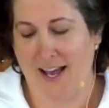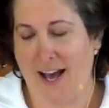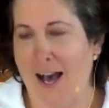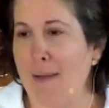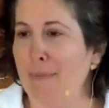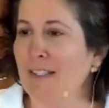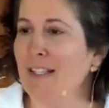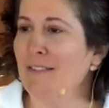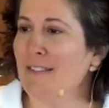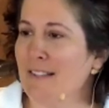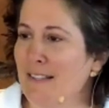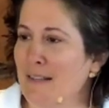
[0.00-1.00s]
I believe
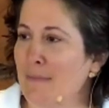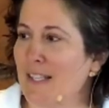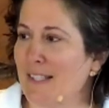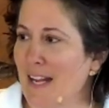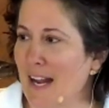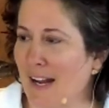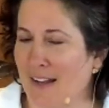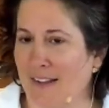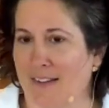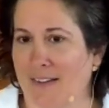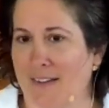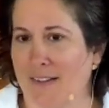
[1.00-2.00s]
this is a mistake.
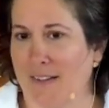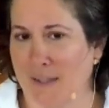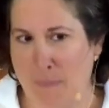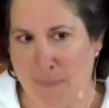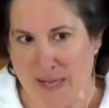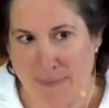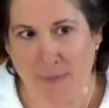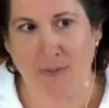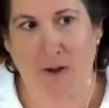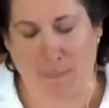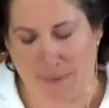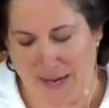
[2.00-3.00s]
People
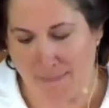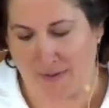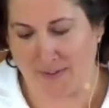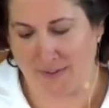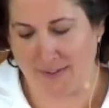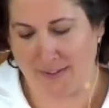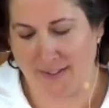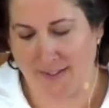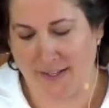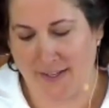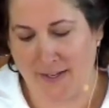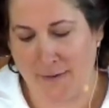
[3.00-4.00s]
are people.
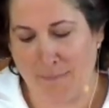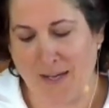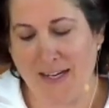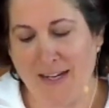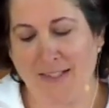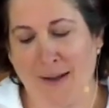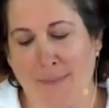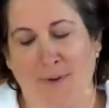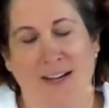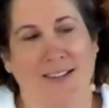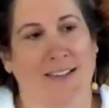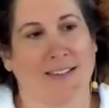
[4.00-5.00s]
Money
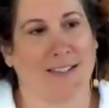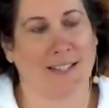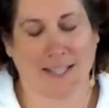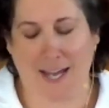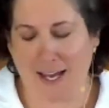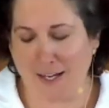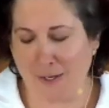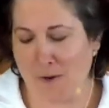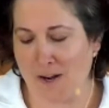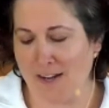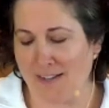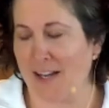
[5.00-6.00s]
separates us into
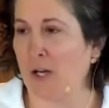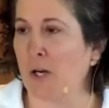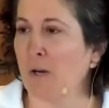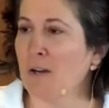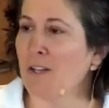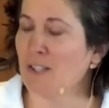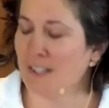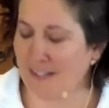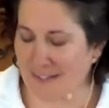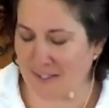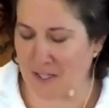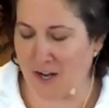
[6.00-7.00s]
categories and encourages
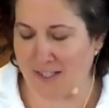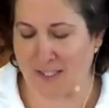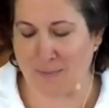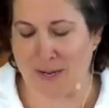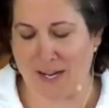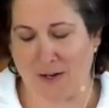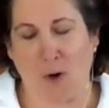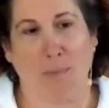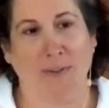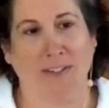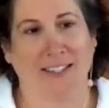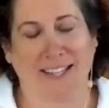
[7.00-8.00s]
us not to speak
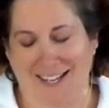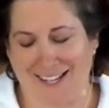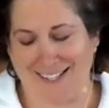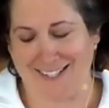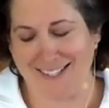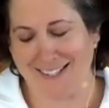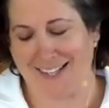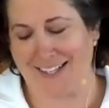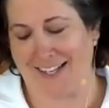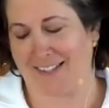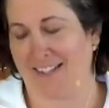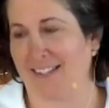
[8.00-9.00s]
openly, and it
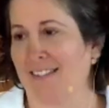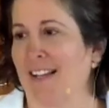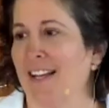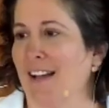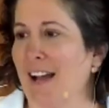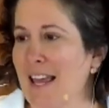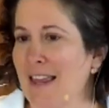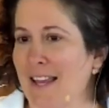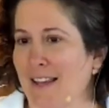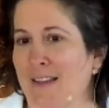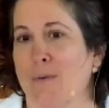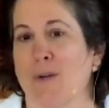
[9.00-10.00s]
disconnects us, and I
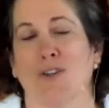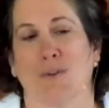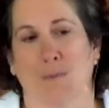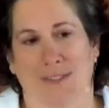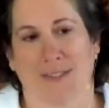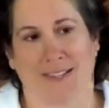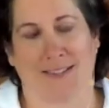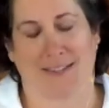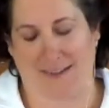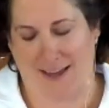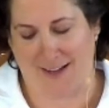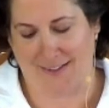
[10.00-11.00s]
think that we should resist
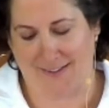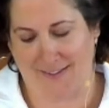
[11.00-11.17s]
that.